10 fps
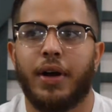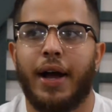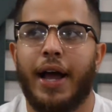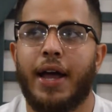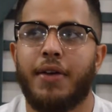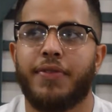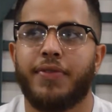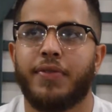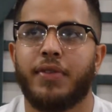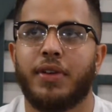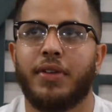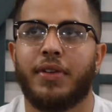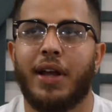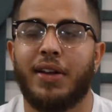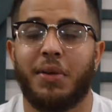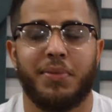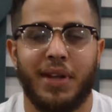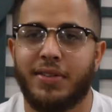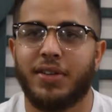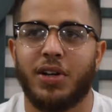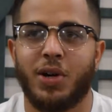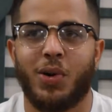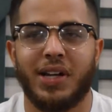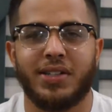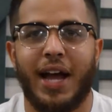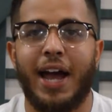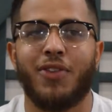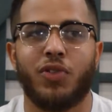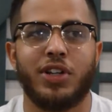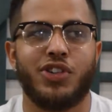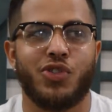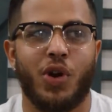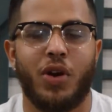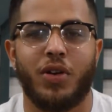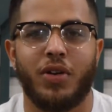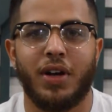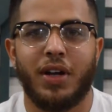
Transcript: I have. That's a good question. I have really strong.